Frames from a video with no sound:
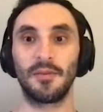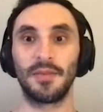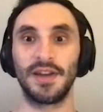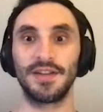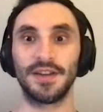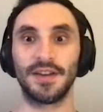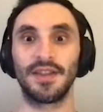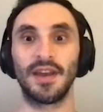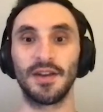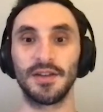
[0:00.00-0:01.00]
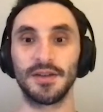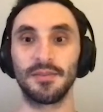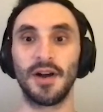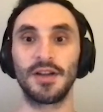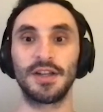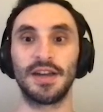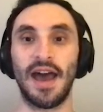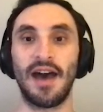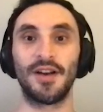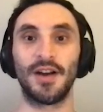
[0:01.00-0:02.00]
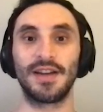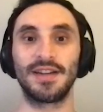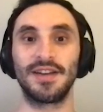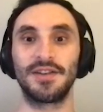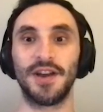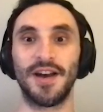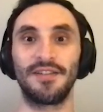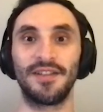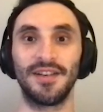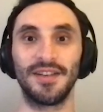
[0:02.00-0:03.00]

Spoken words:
Amazing. Thank you so much and have a great day, Jeph.